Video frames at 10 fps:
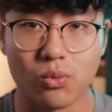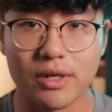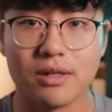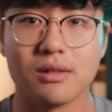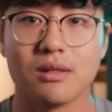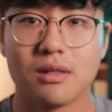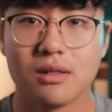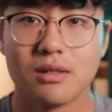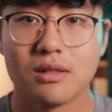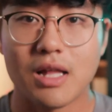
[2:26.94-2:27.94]
will
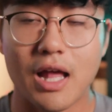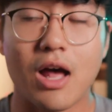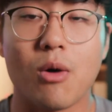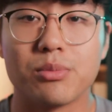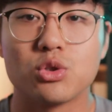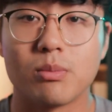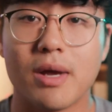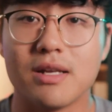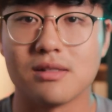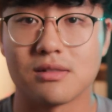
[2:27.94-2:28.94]
help
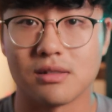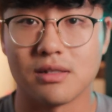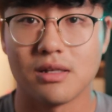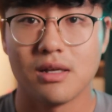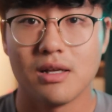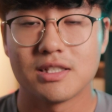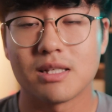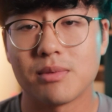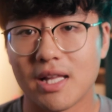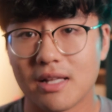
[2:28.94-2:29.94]
tremendously.
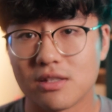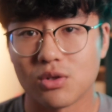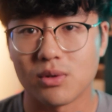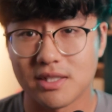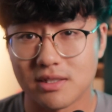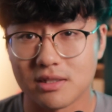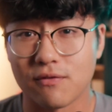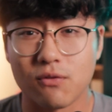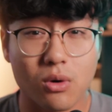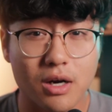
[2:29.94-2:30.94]
Something that the Sony
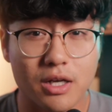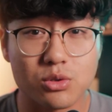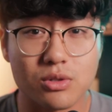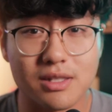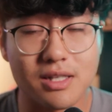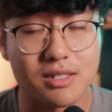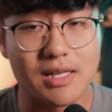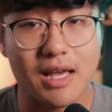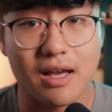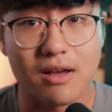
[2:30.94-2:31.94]
a6400
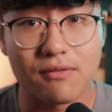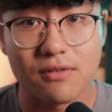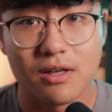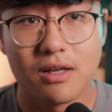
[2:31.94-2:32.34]
doesn't have.